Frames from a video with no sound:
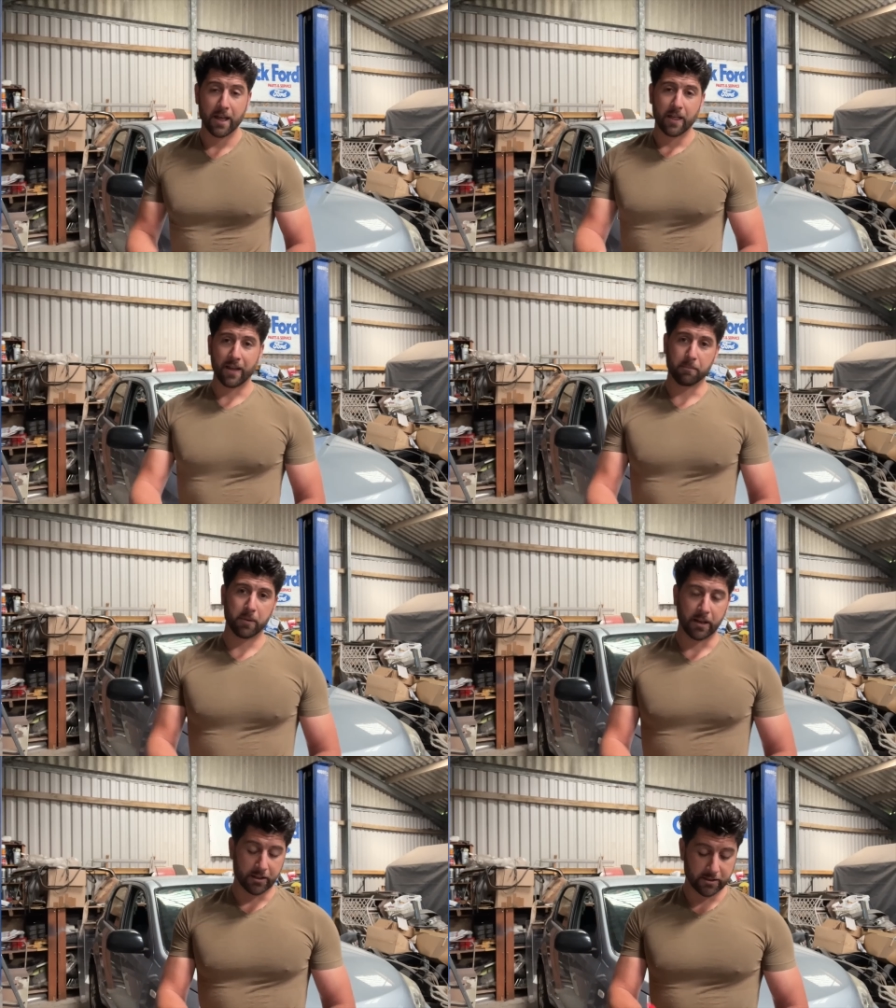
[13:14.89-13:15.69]
That
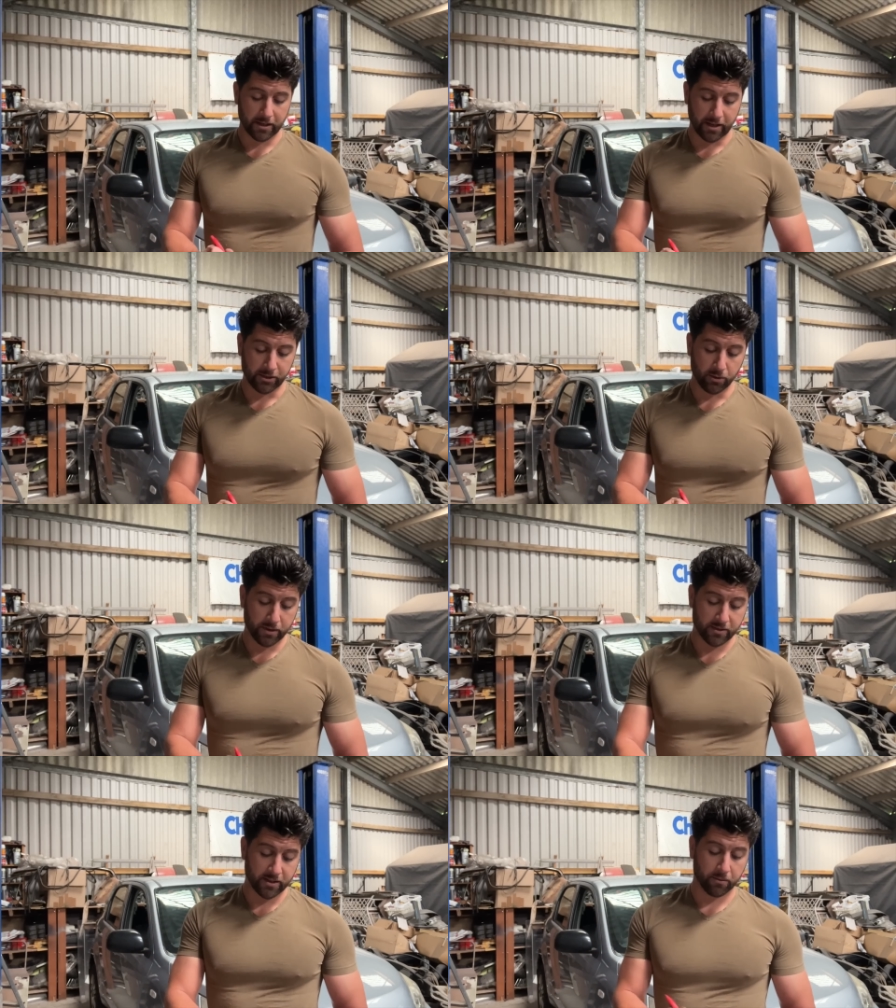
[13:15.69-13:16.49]
means in
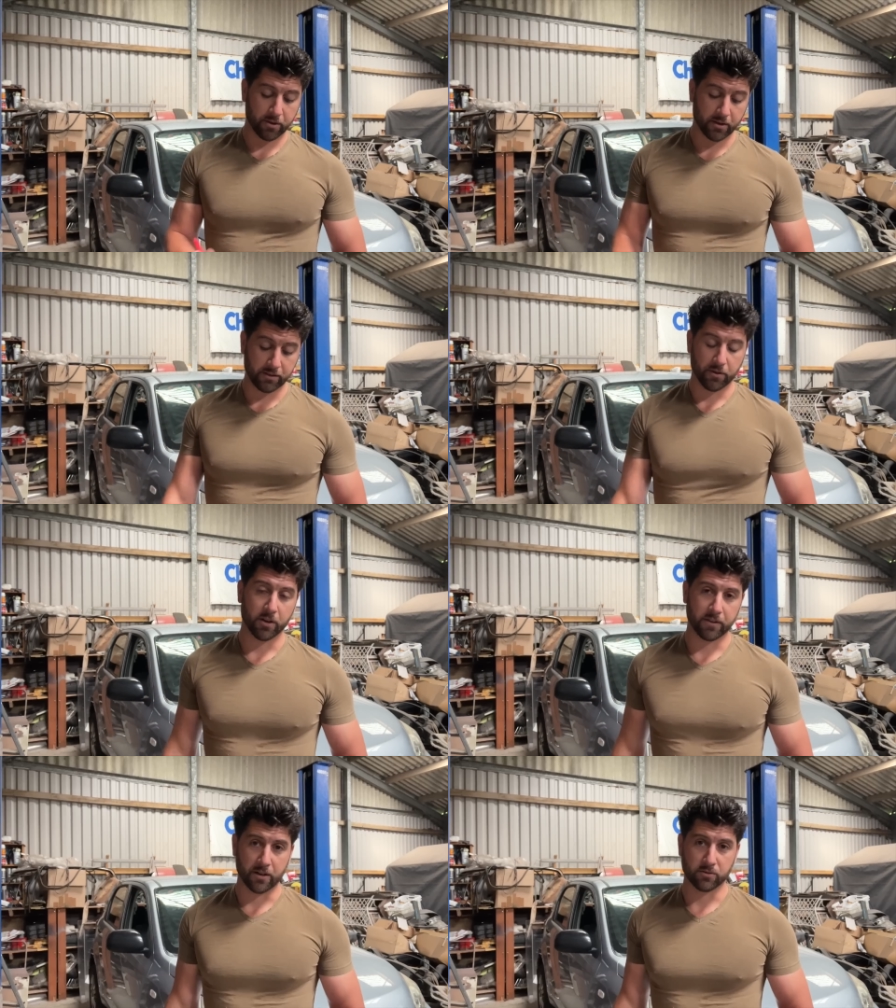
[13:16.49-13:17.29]
2008 with
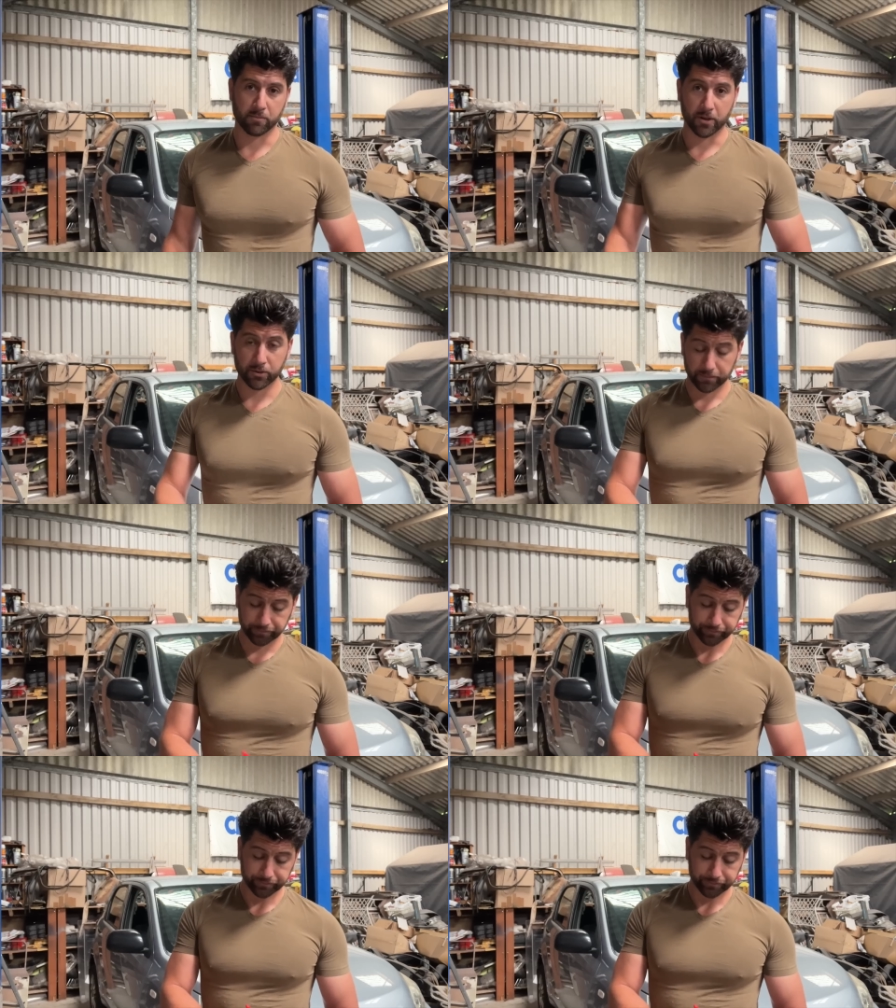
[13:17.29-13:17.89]
35,000 miles,